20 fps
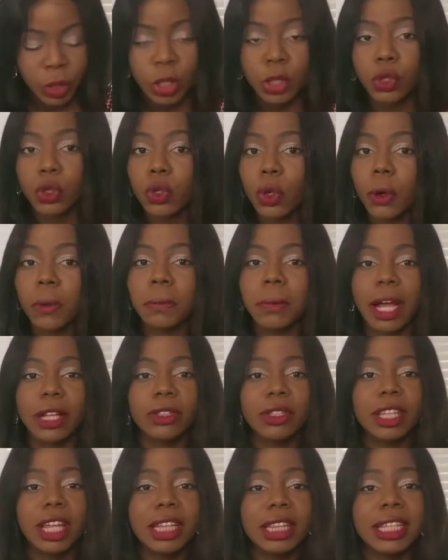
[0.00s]
So
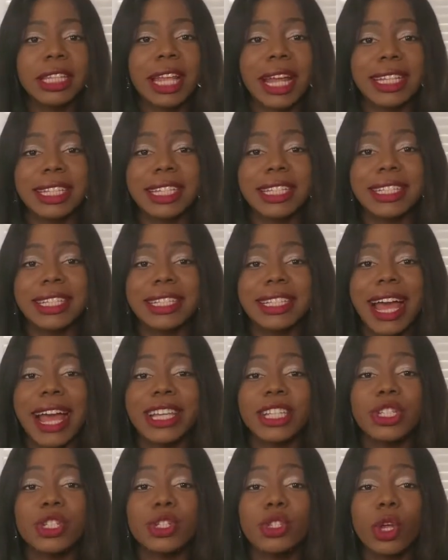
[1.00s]
another thing I did is I
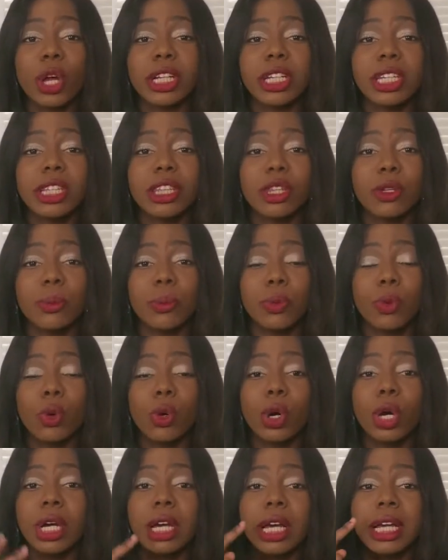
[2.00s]
studied the
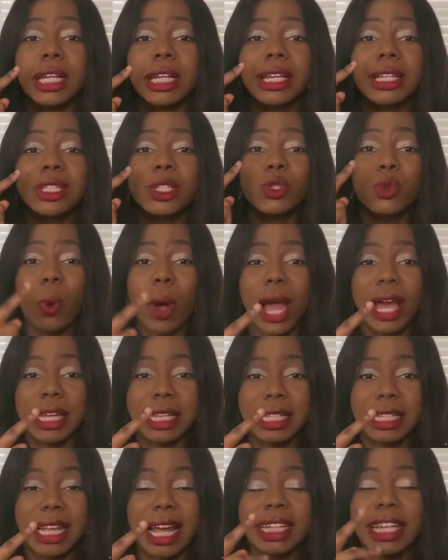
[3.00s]
book
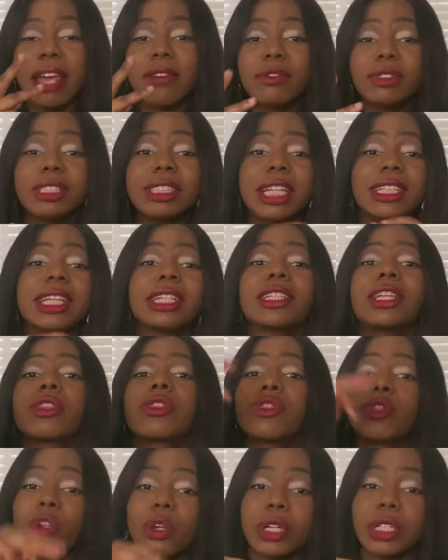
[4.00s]
twice, and I even started the
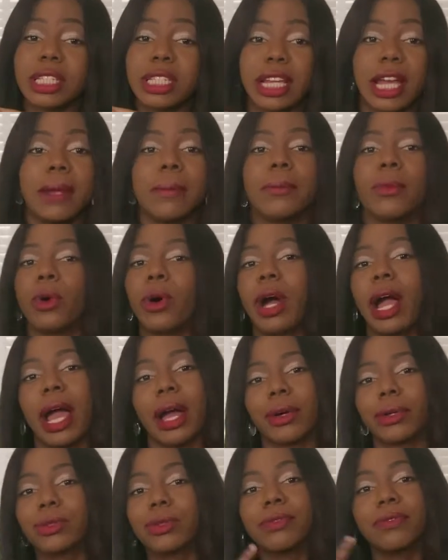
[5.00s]
third time, but I
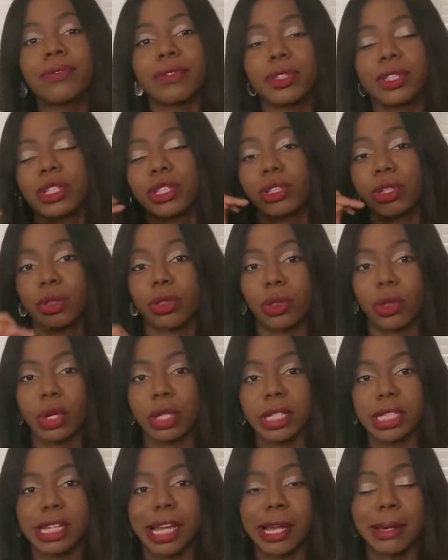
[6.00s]
couldn't finish the
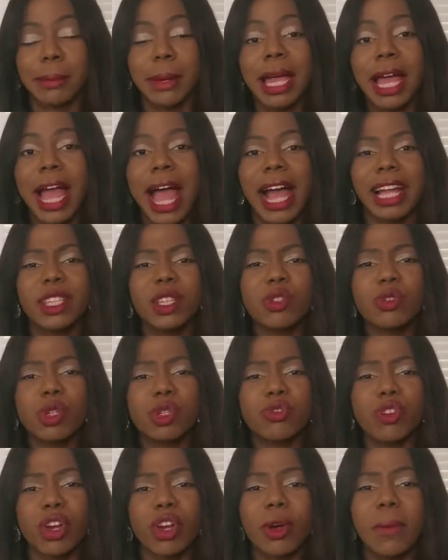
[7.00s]
third time. And this
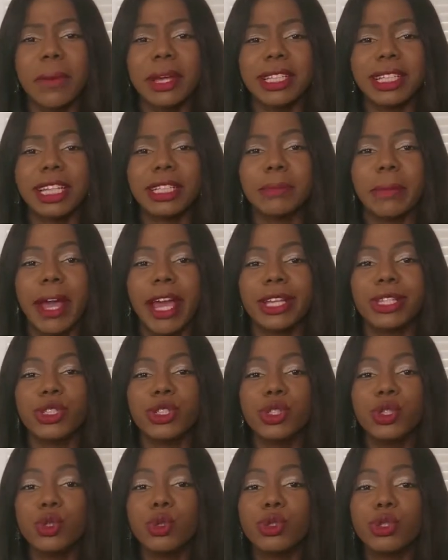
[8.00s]
was recommended by a
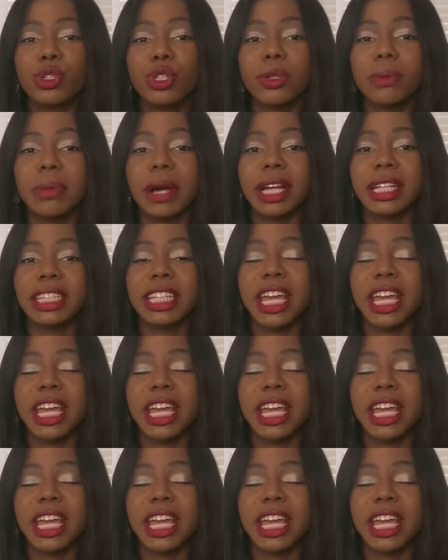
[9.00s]
YouTuber